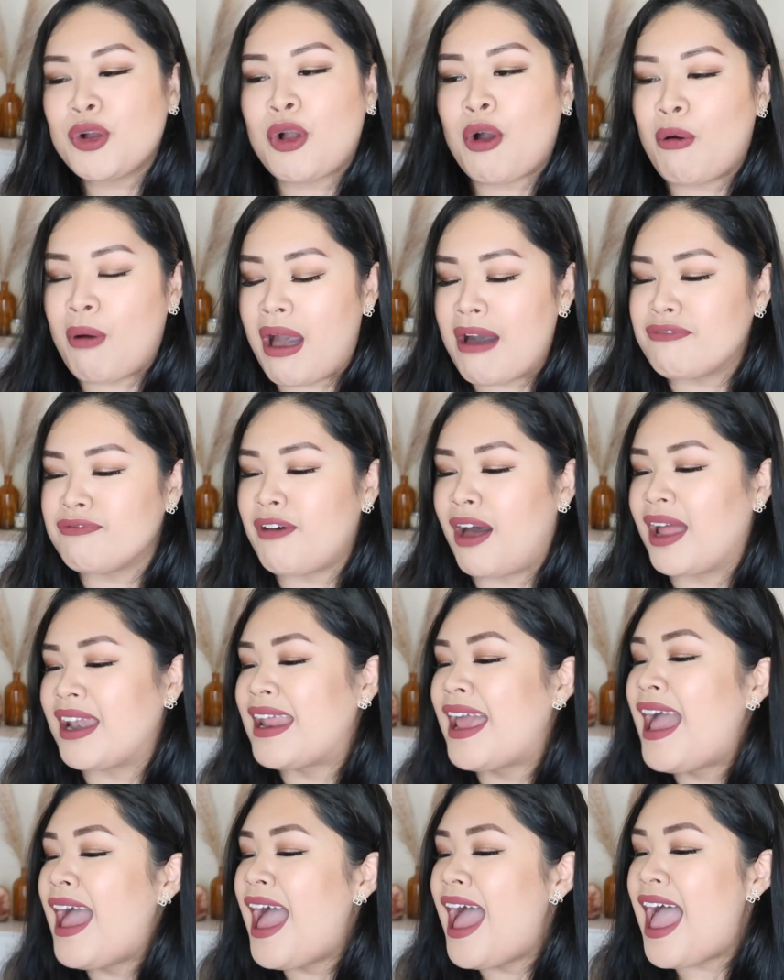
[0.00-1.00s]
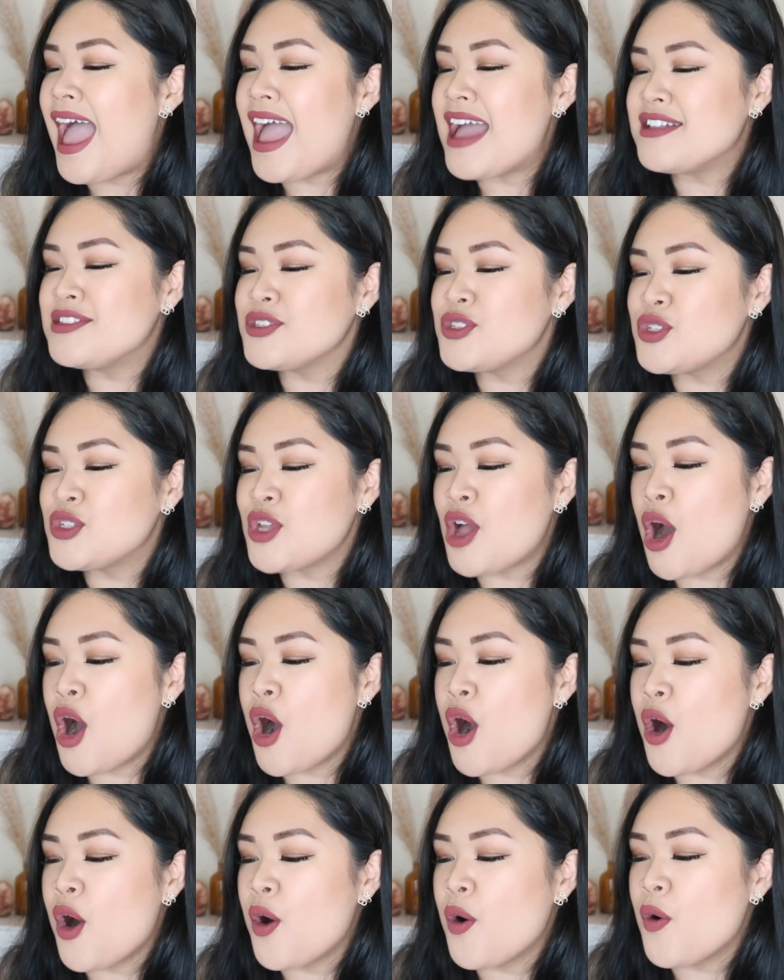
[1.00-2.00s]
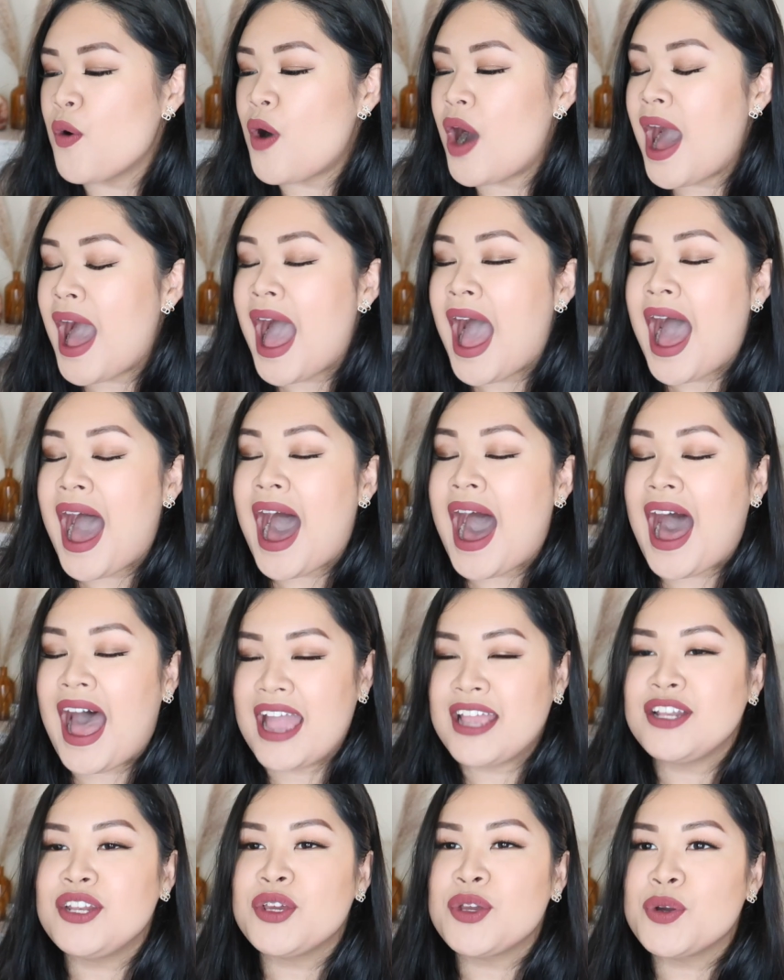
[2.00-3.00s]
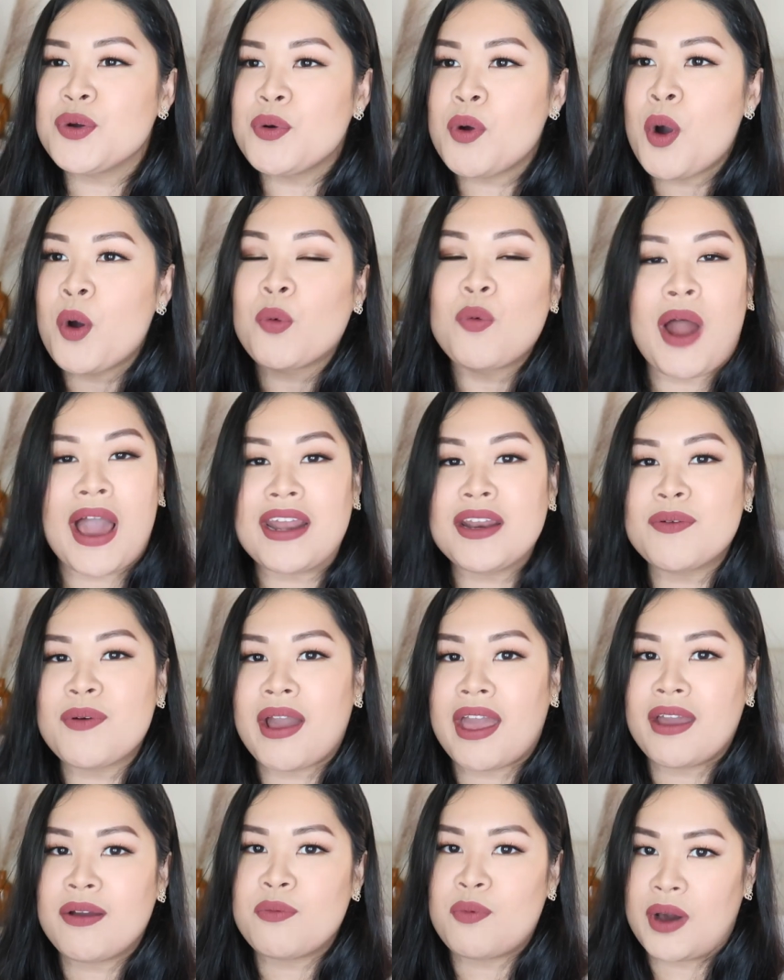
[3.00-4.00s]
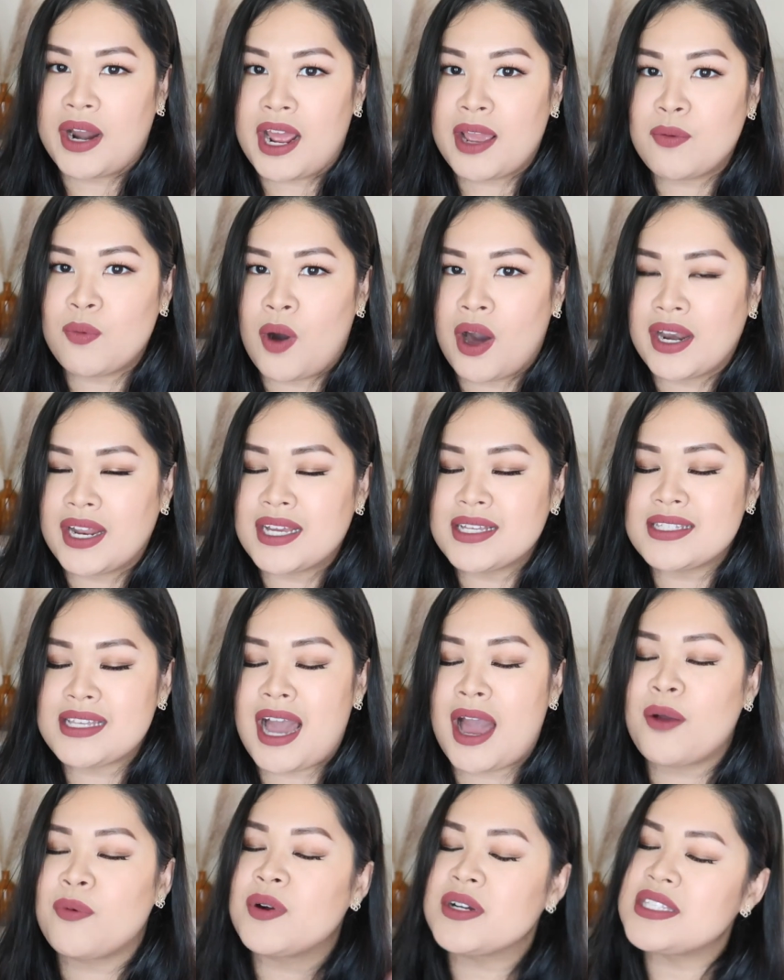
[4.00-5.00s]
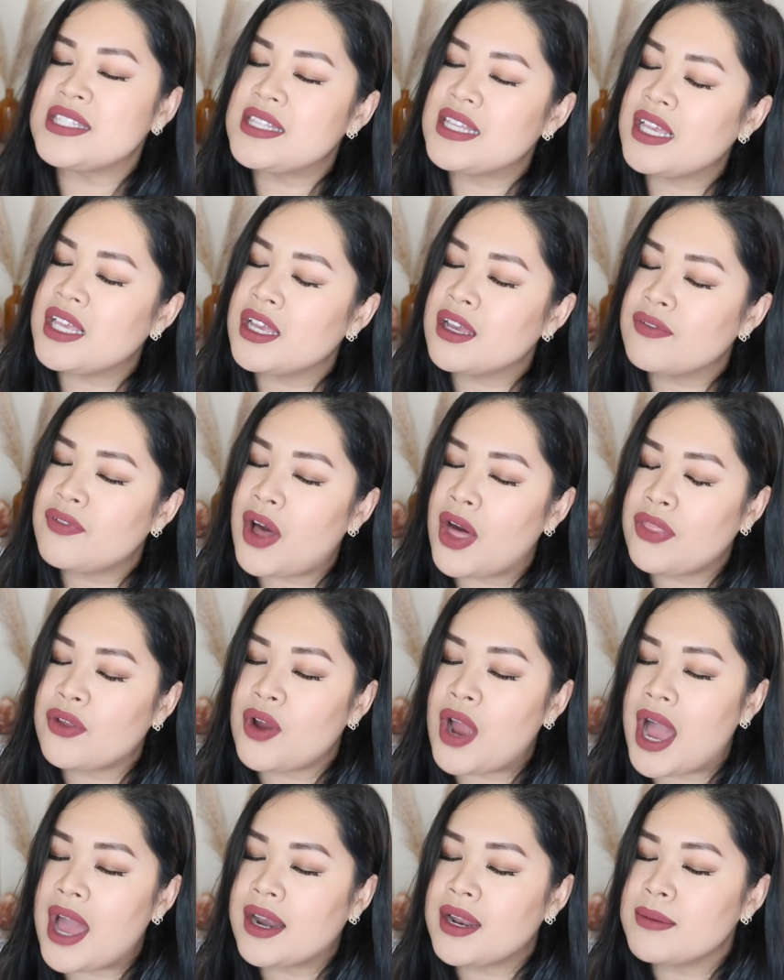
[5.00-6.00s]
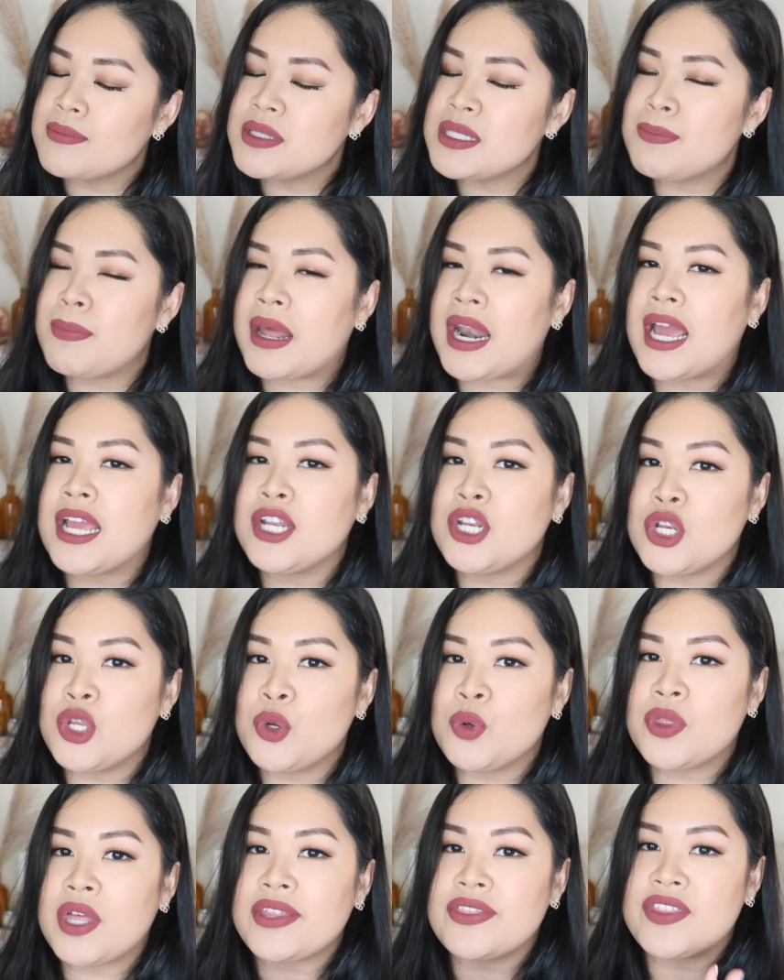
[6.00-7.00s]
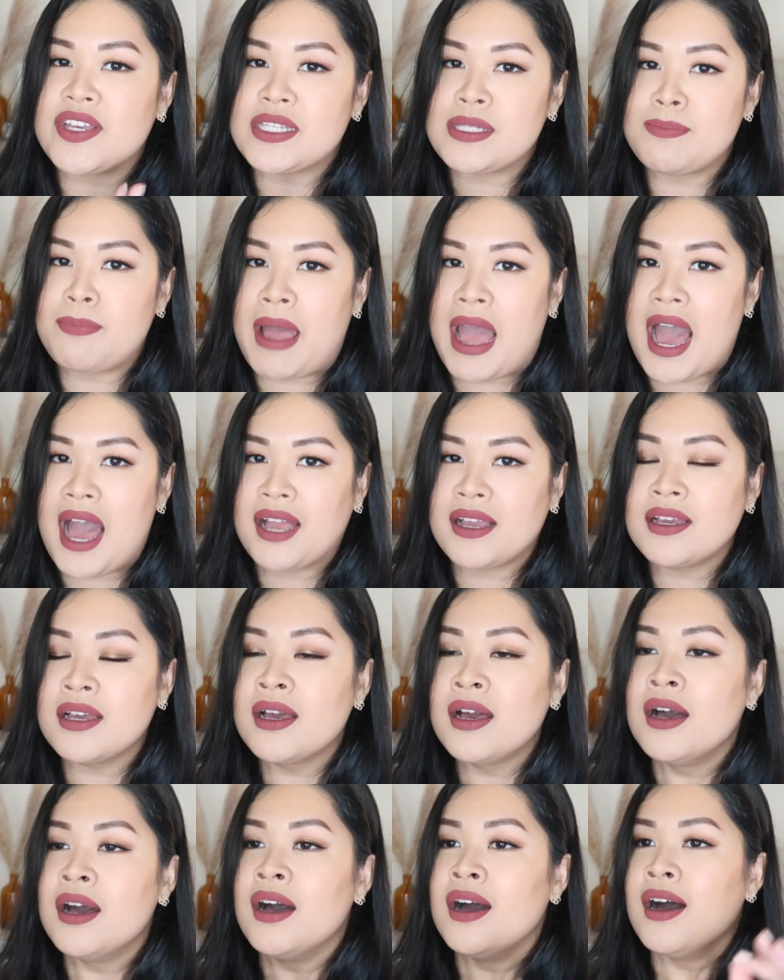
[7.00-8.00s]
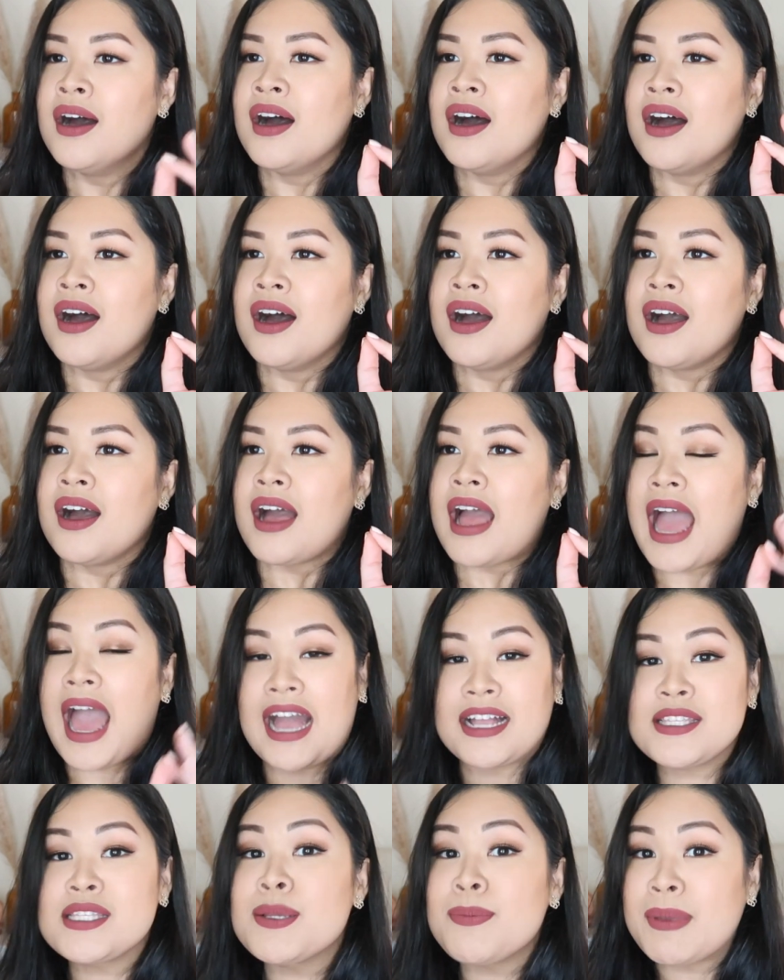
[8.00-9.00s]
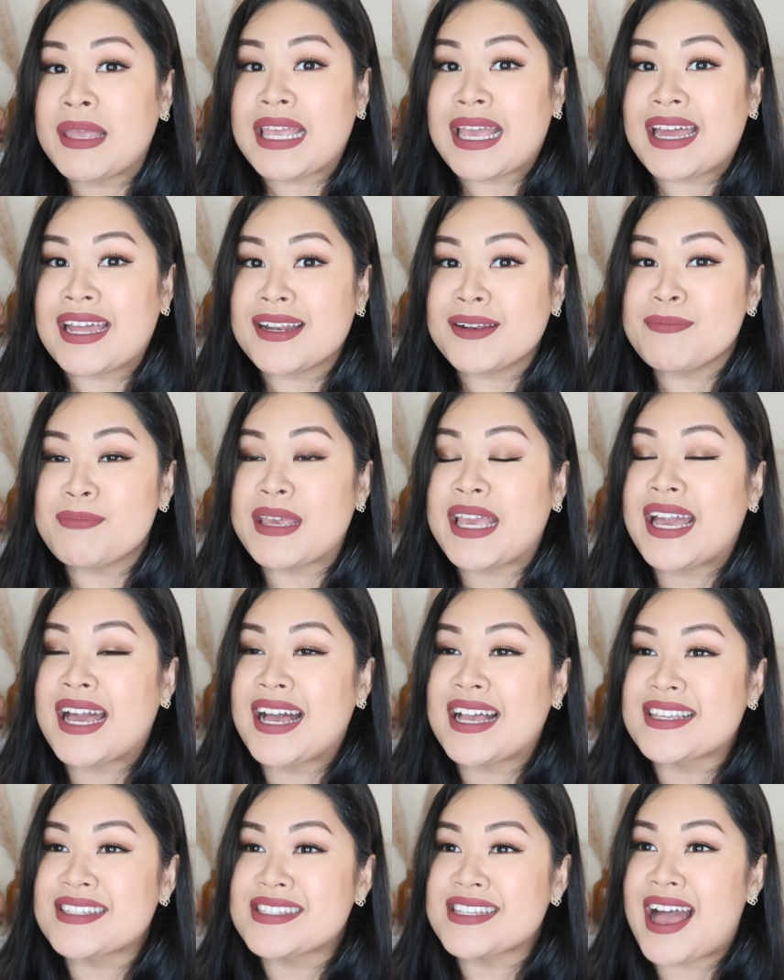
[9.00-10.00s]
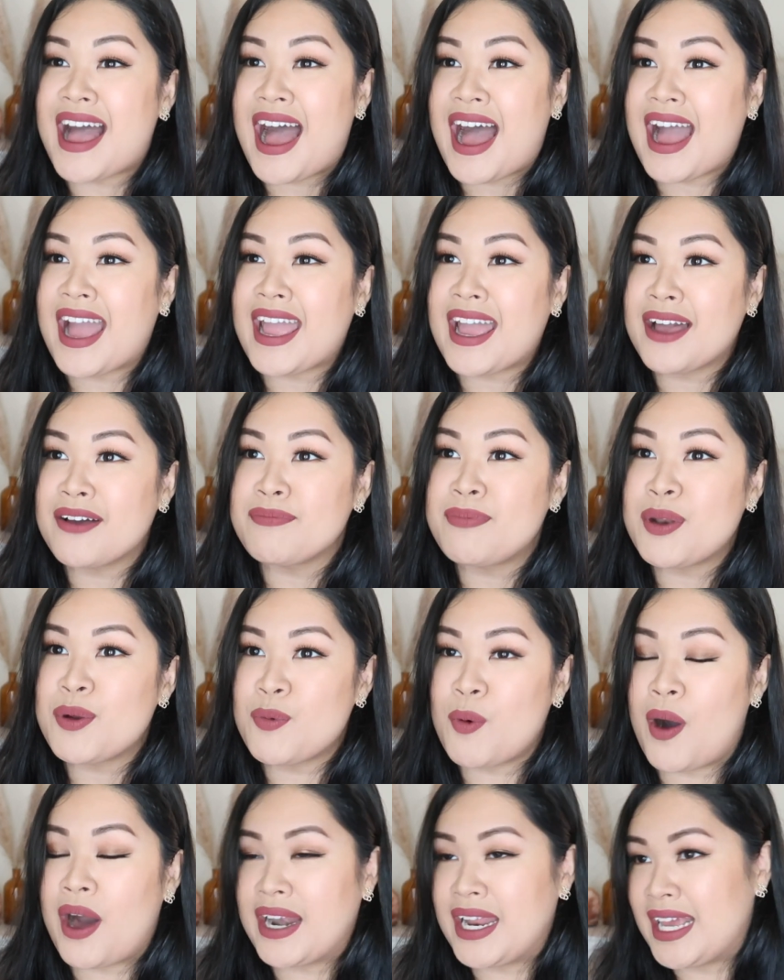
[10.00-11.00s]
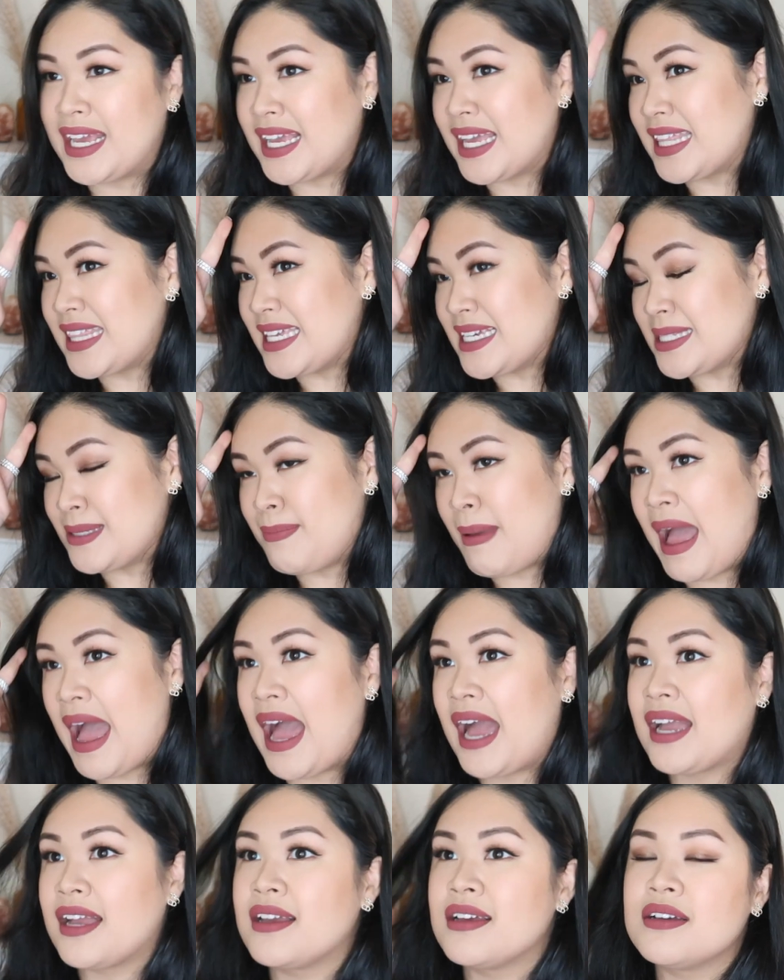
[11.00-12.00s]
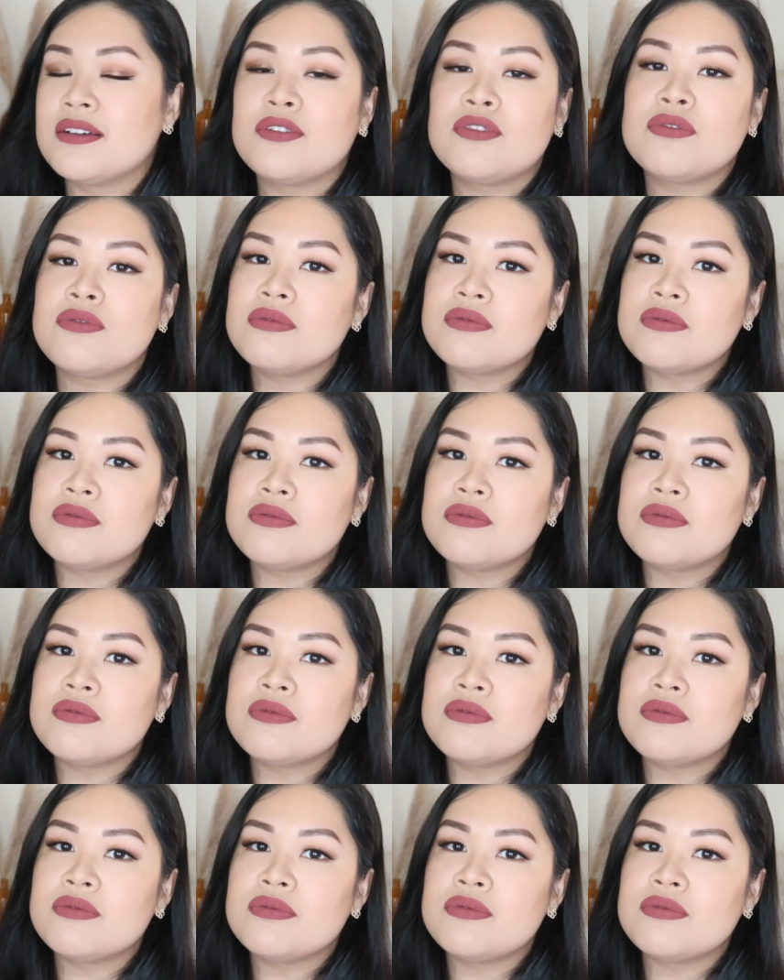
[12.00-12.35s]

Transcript: go have fun. And so I knew right away what I wanted. I was thinking of other items, but I knew that this bag had to be it, because I have been wanting this bag